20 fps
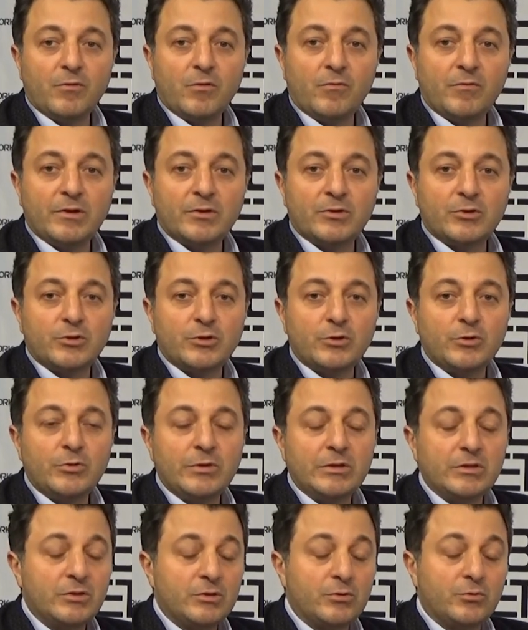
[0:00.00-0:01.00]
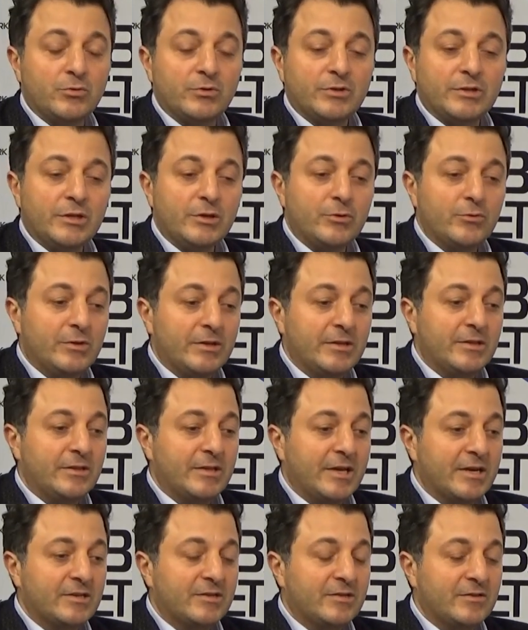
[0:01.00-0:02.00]
forward to see you in
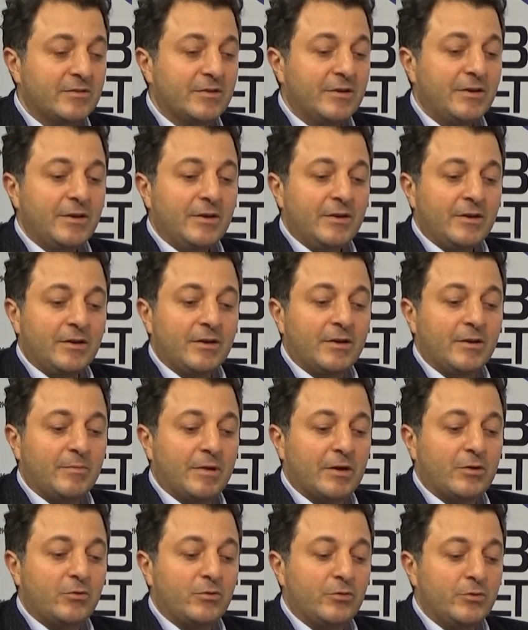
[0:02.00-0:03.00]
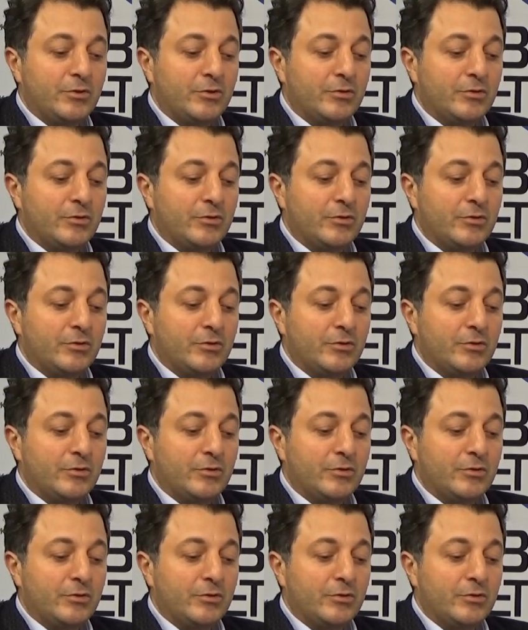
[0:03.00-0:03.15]
next Baku